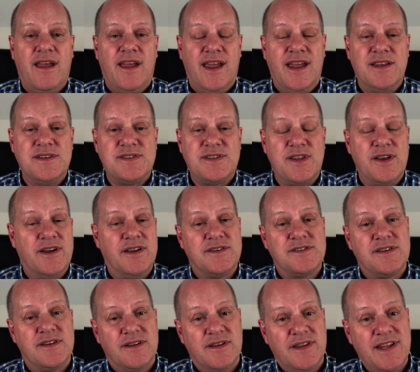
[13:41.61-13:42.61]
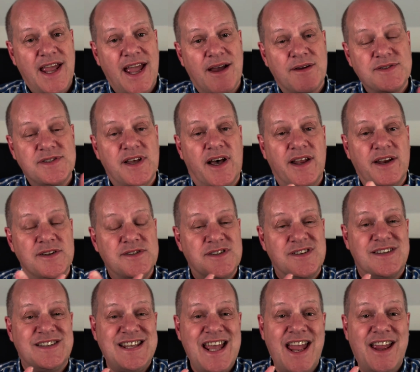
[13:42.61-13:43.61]
is that the
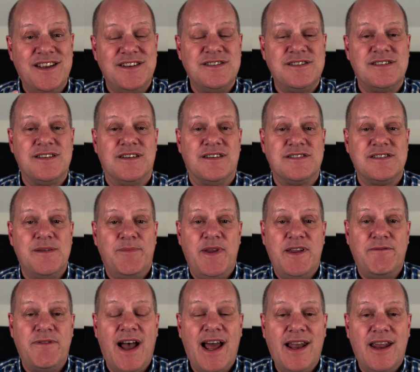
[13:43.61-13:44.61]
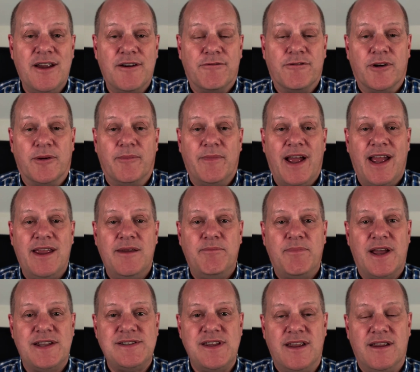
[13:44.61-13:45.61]
outsiders tend to be value from a
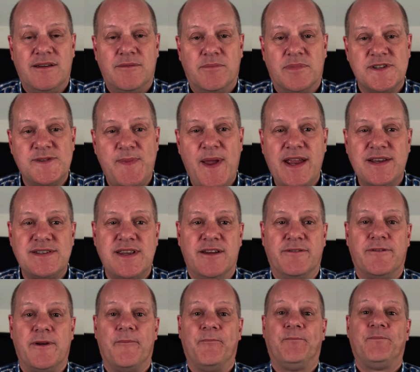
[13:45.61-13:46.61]
betting perspective.